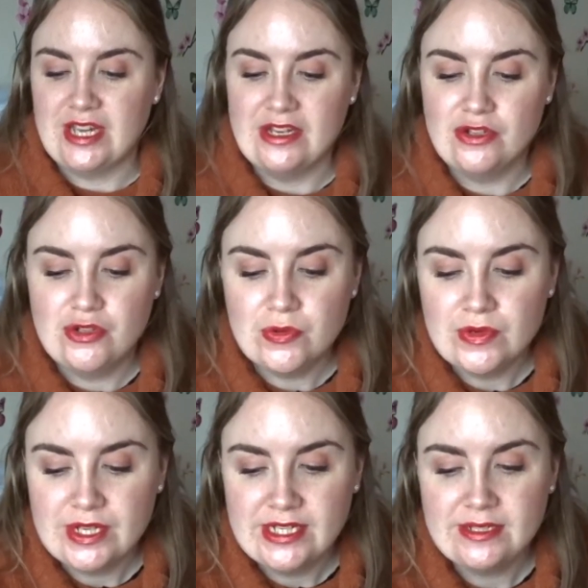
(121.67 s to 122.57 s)

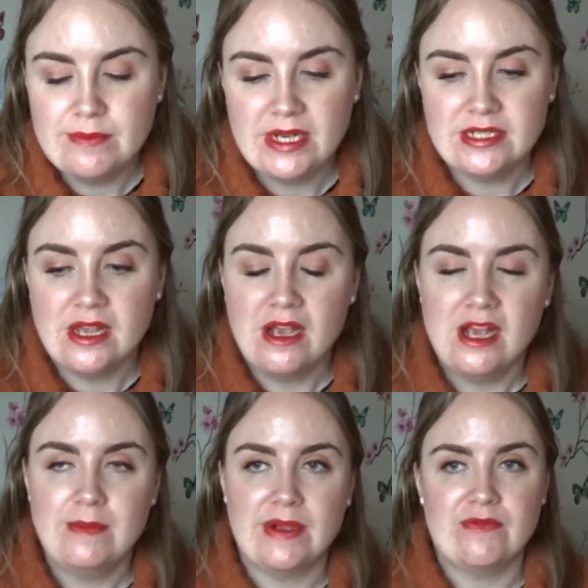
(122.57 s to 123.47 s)
enjoyed my
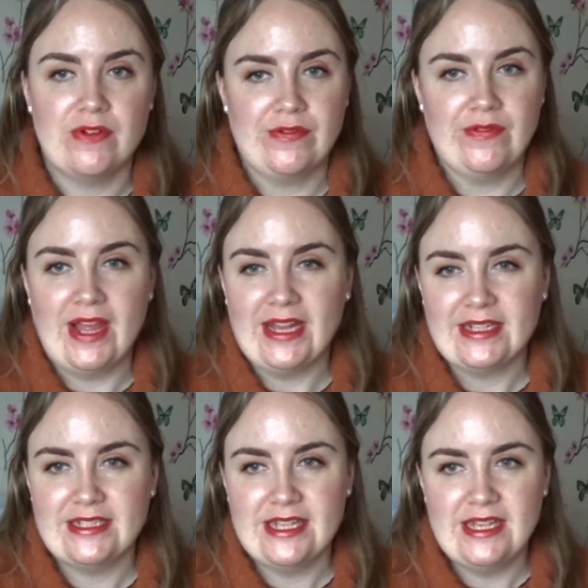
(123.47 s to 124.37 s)
time, I've
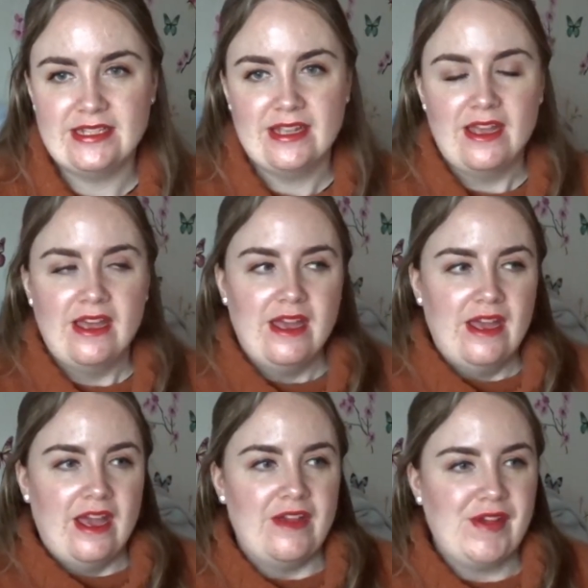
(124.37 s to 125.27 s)
reflected,
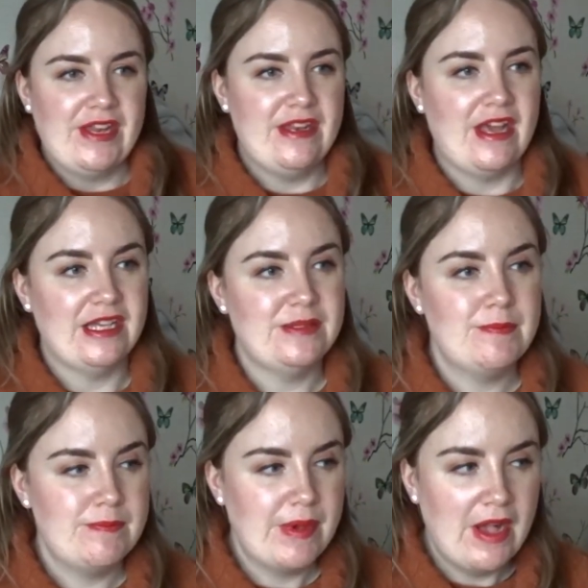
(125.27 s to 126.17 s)
I've had a nice
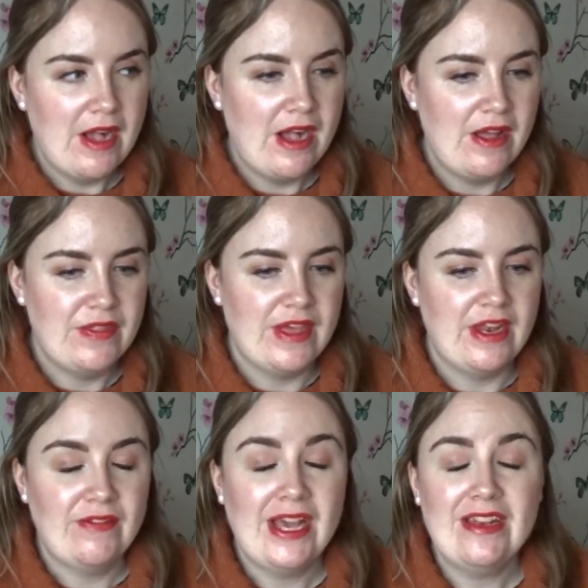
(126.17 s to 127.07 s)
bath, and
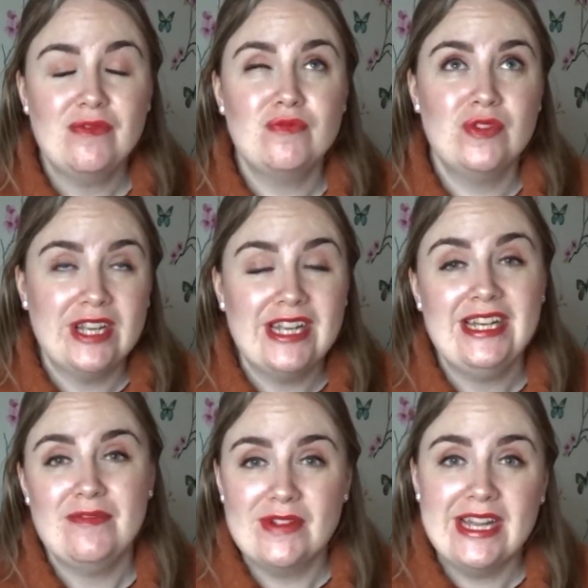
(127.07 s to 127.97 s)
I've had a
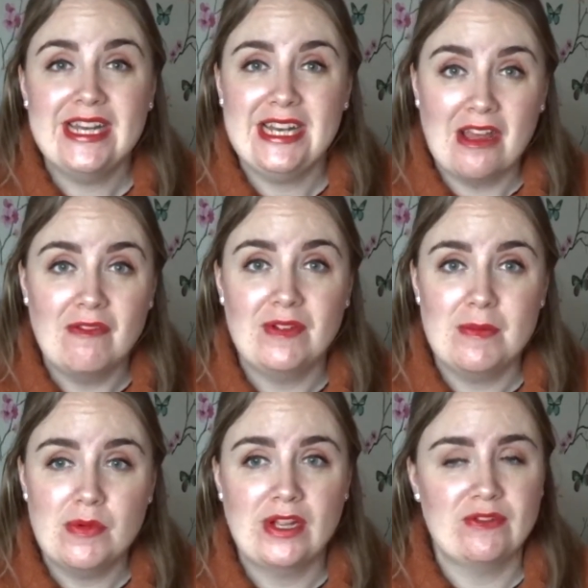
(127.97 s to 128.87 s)
really, really lovely
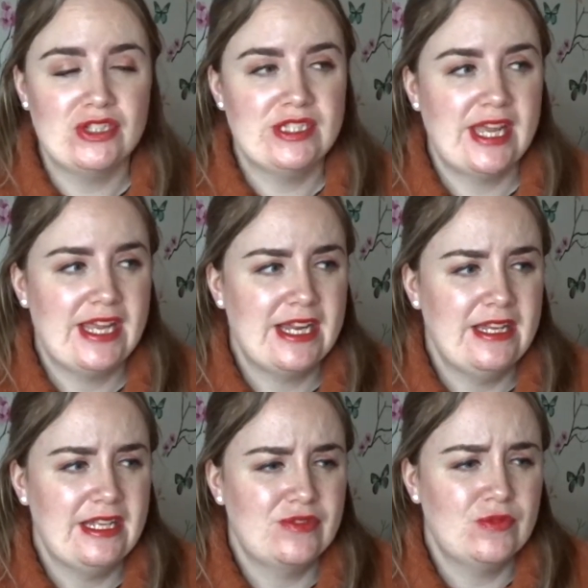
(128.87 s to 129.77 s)
morning. I've just taken
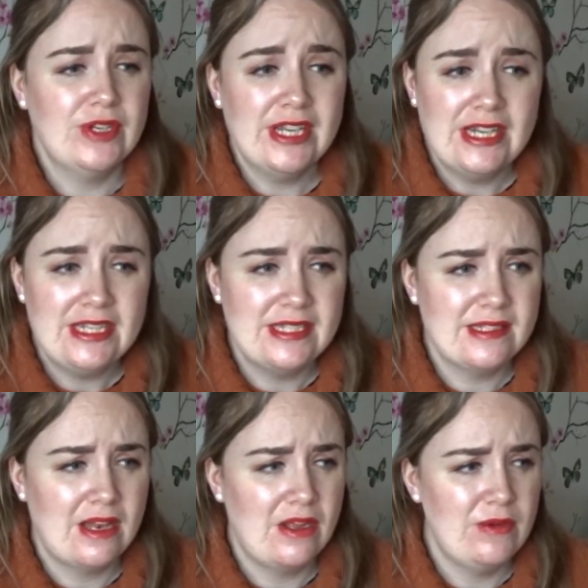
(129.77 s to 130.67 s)
things really
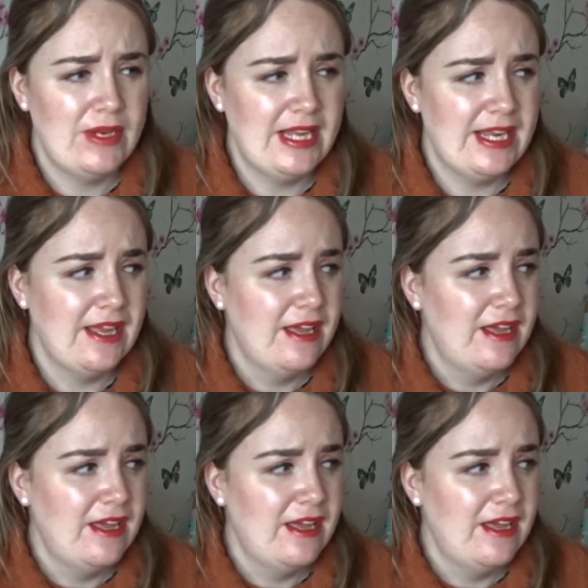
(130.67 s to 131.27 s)
slowly,